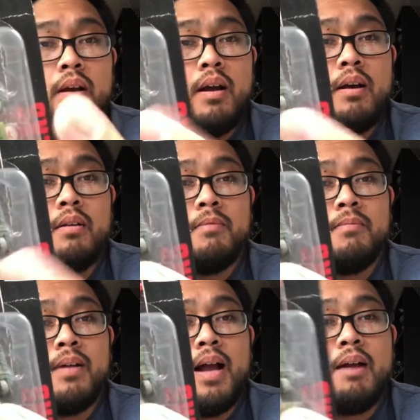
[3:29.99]

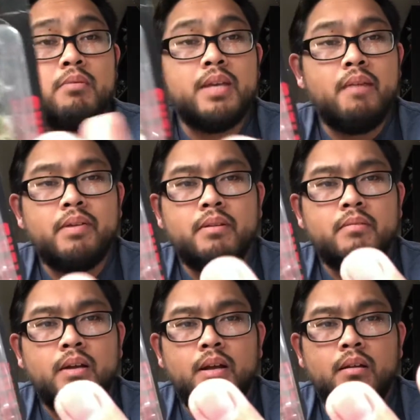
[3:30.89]
I was
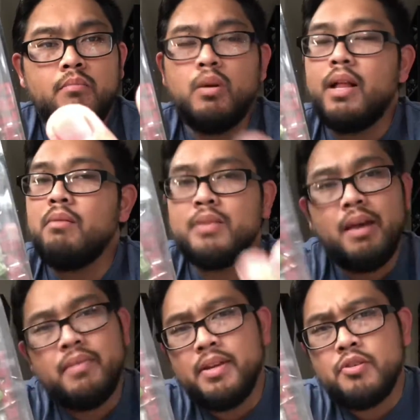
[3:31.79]
having
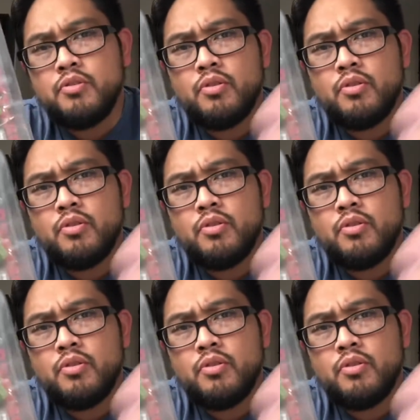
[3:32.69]
issues